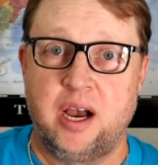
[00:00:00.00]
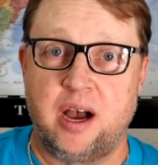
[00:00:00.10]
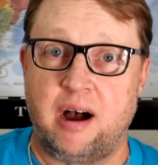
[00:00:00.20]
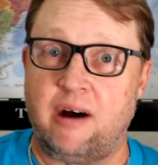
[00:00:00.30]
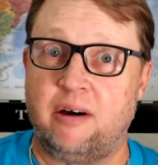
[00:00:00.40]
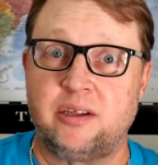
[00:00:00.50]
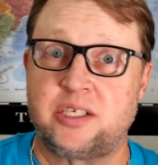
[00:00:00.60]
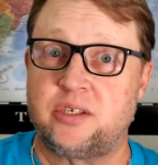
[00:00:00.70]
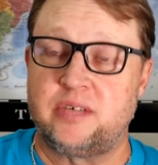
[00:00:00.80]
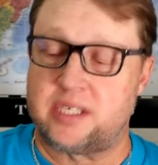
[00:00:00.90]
all
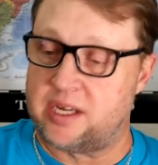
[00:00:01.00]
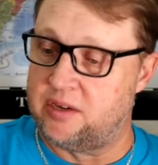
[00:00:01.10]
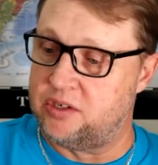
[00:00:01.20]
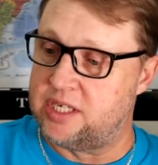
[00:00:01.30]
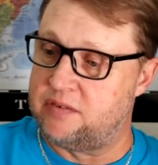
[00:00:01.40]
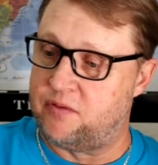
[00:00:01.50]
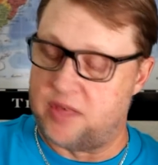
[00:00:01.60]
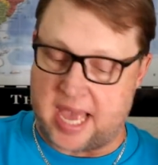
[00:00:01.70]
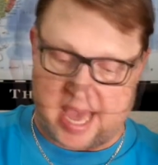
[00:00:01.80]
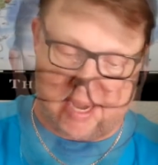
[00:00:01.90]
to its own just for
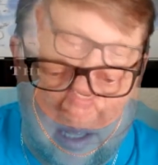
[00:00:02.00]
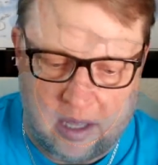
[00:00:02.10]
that.